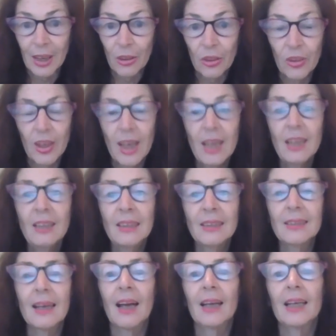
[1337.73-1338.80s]
things
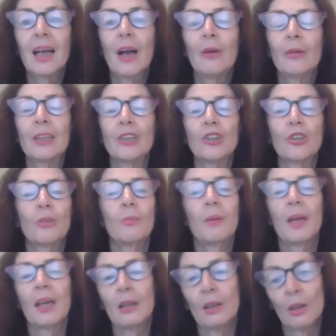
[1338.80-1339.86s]
are going to
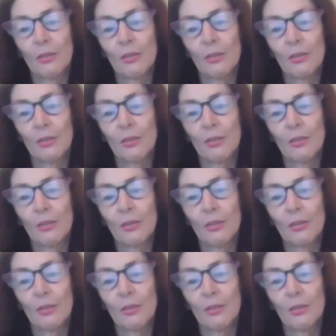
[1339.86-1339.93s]
be...